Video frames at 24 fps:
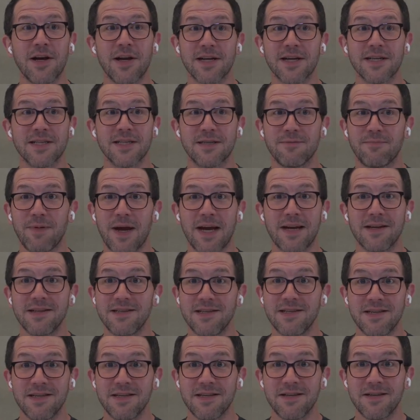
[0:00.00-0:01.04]

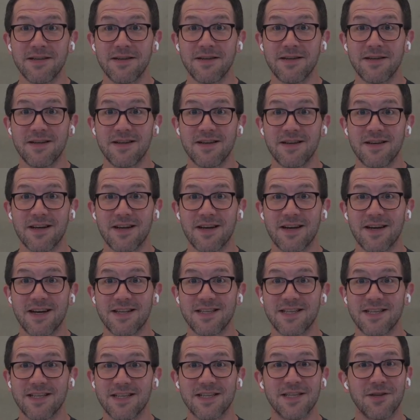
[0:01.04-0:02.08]
expect
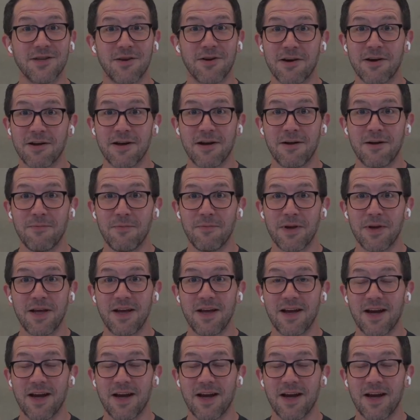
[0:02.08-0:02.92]
to start a company.